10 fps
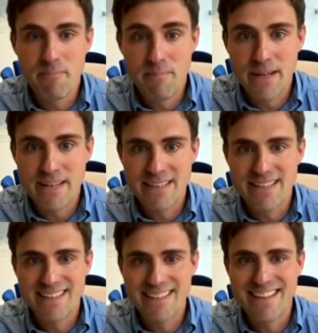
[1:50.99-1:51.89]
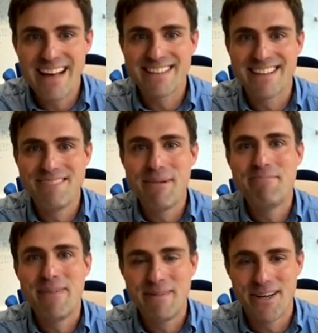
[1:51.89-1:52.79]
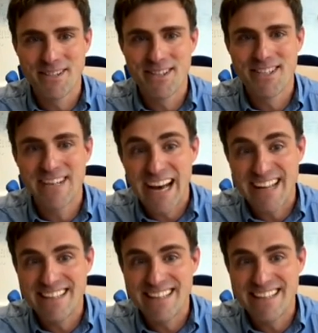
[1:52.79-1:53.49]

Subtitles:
but yes, maybe also to add,